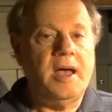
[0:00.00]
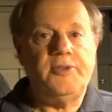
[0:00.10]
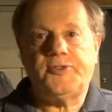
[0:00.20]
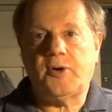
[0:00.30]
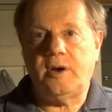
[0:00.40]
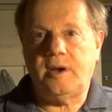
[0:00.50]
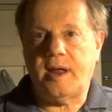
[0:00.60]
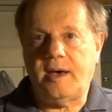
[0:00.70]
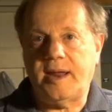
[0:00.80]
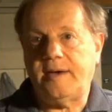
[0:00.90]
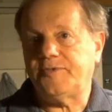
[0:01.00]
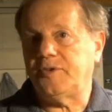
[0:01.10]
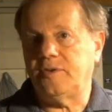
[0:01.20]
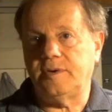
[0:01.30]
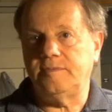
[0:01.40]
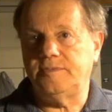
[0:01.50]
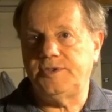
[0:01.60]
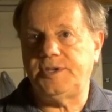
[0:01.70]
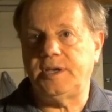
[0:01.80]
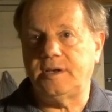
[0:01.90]
I started out after
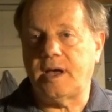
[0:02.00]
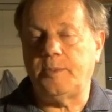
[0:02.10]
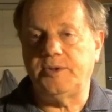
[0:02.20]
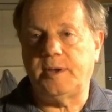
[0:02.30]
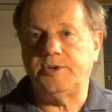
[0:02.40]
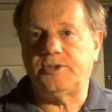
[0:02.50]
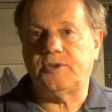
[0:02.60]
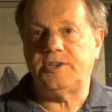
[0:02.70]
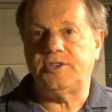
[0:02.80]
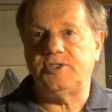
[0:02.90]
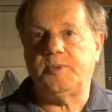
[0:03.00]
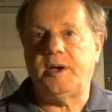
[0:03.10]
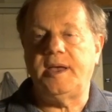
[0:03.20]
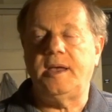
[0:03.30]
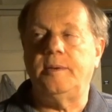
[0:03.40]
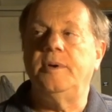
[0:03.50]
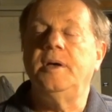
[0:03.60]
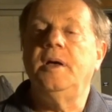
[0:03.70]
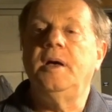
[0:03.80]
seeing a couple demonstrations by him,